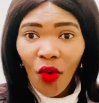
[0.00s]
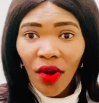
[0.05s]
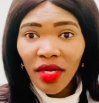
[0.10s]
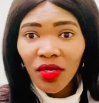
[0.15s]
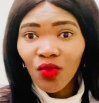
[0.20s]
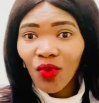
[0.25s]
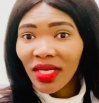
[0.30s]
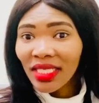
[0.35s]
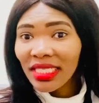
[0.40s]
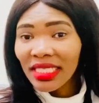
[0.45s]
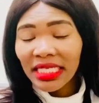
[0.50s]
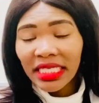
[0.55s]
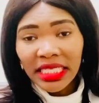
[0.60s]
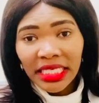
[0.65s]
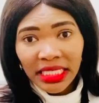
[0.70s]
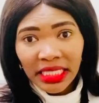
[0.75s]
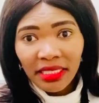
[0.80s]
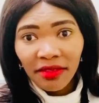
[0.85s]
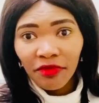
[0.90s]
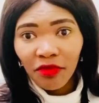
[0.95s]
It wasn't
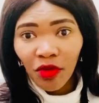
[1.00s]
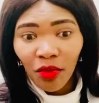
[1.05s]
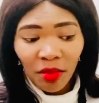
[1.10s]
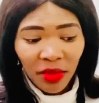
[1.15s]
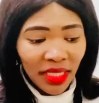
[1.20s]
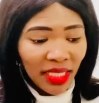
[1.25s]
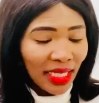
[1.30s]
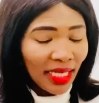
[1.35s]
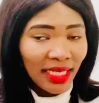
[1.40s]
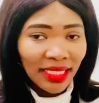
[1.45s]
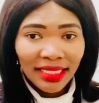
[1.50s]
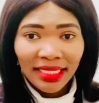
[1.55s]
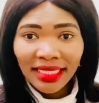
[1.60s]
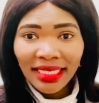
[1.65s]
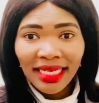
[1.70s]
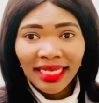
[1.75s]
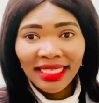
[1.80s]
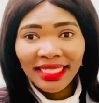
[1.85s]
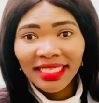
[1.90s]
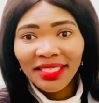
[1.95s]
easy for me,
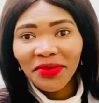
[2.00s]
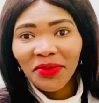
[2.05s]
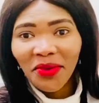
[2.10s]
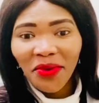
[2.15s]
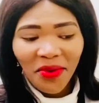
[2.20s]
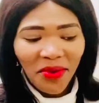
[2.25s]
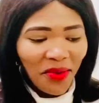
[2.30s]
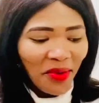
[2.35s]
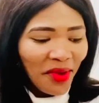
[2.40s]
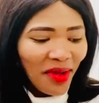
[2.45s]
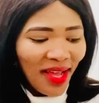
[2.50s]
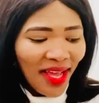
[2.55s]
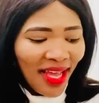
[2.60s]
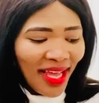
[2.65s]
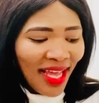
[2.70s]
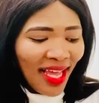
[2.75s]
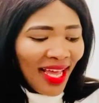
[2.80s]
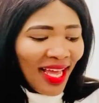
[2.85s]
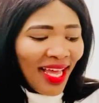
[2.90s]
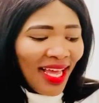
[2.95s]
and yo,
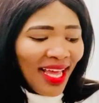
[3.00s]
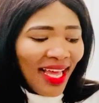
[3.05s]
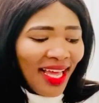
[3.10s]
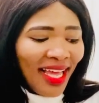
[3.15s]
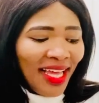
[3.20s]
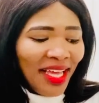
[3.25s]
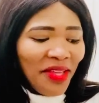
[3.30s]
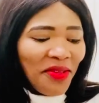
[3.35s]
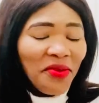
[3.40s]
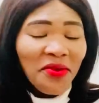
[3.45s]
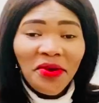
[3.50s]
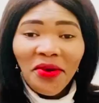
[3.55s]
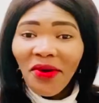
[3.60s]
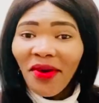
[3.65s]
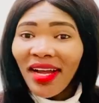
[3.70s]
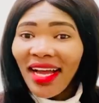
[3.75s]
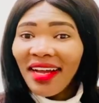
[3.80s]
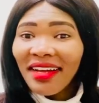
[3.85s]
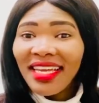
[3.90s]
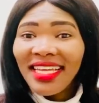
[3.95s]
you know,
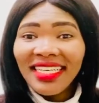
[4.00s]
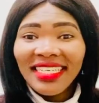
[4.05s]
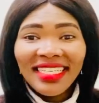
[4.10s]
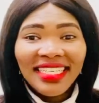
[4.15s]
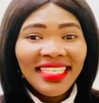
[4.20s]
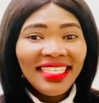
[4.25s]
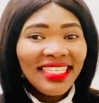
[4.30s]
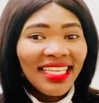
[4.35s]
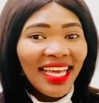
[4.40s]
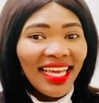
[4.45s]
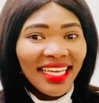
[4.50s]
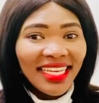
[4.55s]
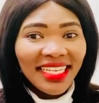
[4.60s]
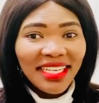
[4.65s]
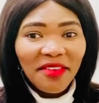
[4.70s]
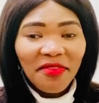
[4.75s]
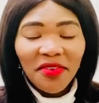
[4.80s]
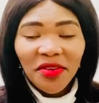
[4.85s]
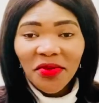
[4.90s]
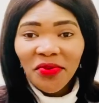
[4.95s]
I can say it,
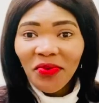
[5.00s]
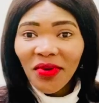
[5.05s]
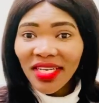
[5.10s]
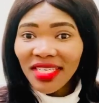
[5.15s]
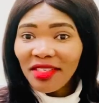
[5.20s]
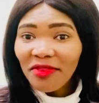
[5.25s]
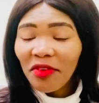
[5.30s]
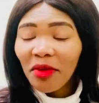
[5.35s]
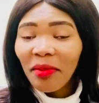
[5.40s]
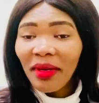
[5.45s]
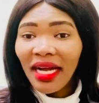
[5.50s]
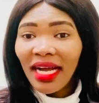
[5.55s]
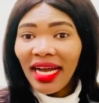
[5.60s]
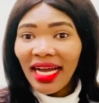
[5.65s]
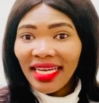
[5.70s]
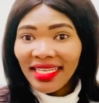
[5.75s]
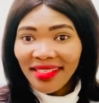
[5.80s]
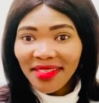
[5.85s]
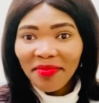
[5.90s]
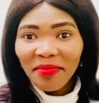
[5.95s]
if it weren't for my
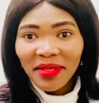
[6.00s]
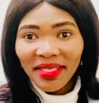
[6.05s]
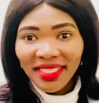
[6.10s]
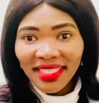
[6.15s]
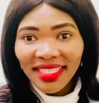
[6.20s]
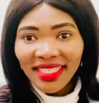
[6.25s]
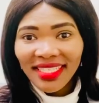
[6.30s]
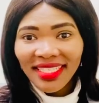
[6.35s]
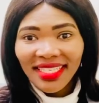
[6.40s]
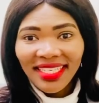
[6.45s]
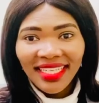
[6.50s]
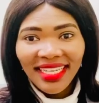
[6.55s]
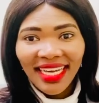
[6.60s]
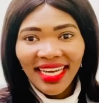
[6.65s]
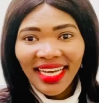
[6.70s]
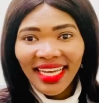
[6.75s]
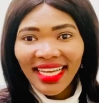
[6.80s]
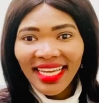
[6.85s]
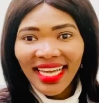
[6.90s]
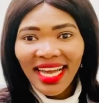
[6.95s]
husband,
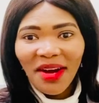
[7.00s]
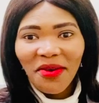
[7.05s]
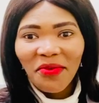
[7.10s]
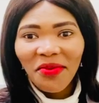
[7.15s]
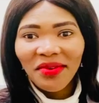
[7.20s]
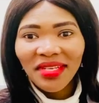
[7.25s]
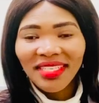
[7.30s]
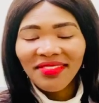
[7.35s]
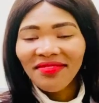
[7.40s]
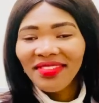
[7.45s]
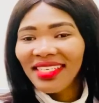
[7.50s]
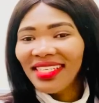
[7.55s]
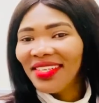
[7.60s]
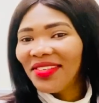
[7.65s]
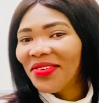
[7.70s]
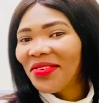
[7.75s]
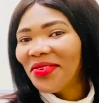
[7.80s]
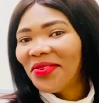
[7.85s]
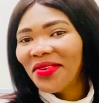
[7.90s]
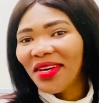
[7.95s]
like I wouldn't
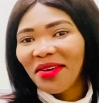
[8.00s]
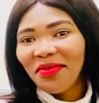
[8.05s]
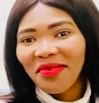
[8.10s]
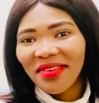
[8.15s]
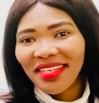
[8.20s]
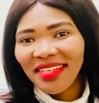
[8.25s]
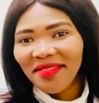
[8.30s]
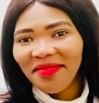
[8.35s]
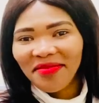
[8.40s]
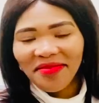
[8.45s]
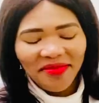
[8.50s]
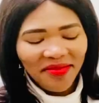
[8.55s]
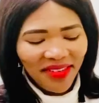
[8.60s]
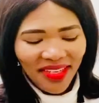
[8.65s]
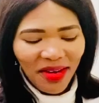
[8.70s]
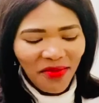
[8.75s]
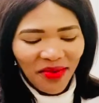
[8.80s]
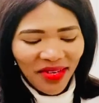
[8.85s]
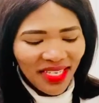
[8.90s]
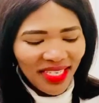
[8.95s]

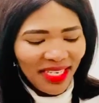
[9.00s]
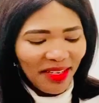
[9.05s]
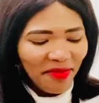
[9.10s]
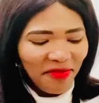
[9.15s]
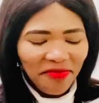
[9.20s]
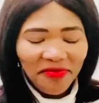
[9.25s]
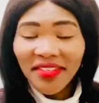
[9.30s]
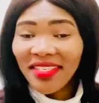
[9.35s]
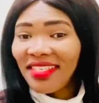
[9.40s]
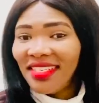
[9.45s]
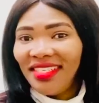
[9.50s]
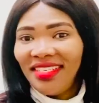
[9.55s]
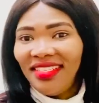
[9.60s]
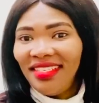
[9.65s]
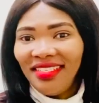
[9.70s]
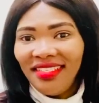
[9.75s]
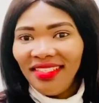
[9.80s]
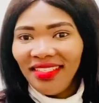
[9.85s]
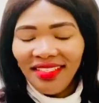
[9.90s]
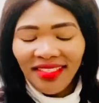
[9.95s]
have finished
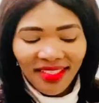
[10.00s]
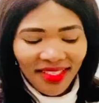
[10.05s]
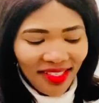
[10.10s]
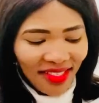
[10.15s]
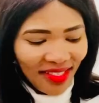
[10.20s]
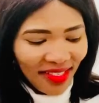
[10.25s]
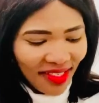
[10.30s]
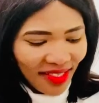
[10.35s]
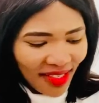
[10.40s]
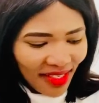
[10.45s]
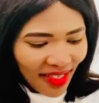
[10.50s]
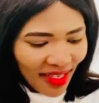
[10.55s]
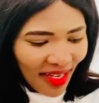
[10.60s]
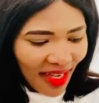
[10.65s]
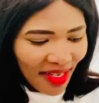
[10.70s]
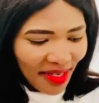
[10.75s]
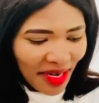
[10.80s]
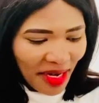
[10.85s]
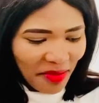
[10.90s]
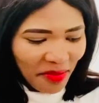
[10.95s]
it.
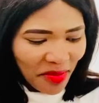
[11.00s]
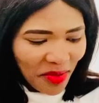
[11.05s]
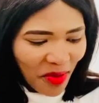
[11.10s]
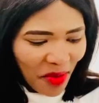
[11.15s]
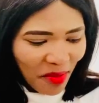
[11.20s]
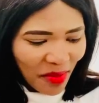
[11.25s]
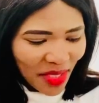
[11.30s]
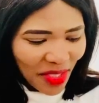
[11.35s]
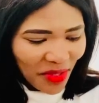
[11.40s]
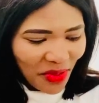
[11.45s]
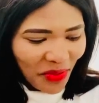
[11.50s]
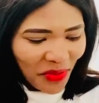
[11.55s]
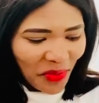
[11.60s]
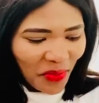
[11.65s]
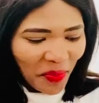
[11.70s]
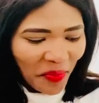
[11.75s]
I promise you.